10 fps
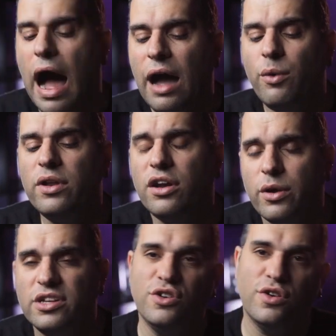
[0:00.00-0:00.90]
I would
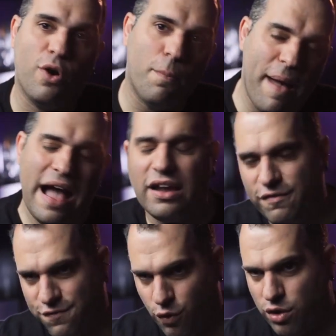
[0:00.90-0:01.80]
encourage you to go back
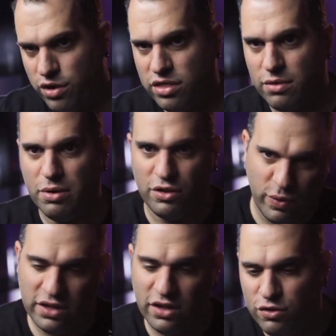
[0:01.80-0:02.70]
and forth
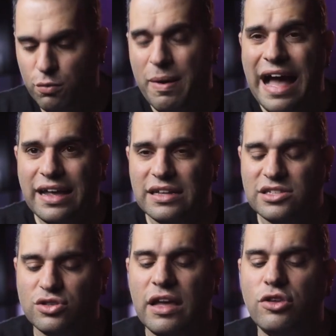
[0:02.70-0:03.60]
between the two packets
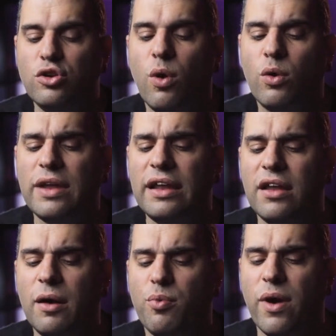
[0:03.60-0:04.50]
so that you won't end
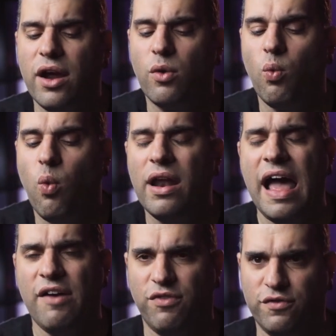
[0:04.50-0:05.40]
up where one
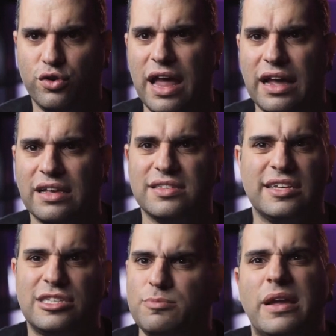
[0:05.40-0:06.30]
half of your deck is
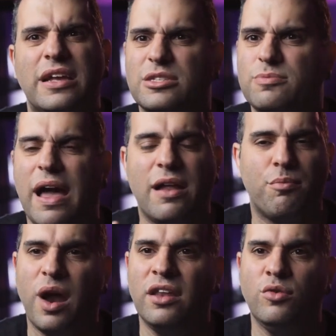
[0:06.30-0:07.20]
like spick and span,
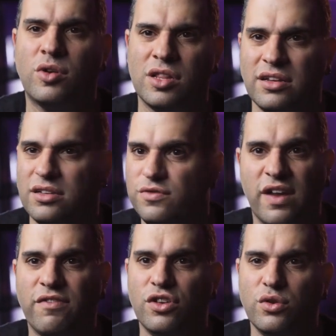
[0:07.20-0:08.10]
brand new, clean because you've
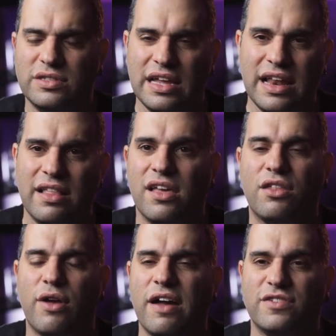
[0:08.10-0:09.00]
never used it, and the
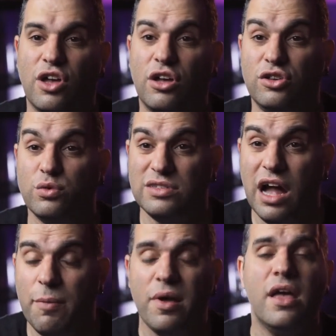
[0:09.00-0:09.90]
other half is all used
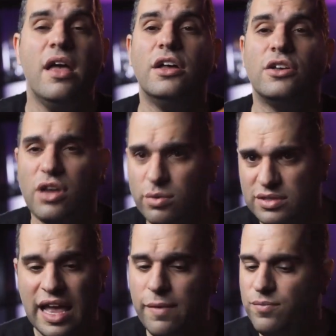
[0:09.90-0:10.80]
up. So I would
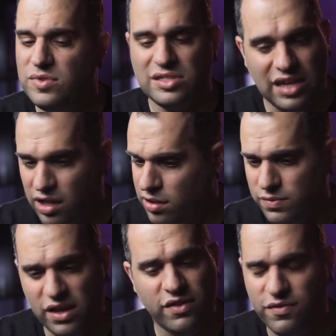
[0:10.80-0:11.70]
say still,
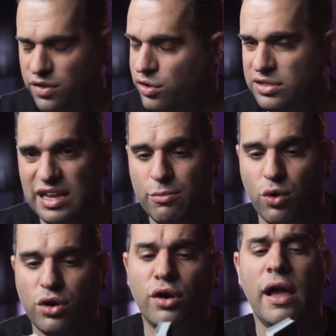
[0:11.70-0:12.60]
even if they're in the same order,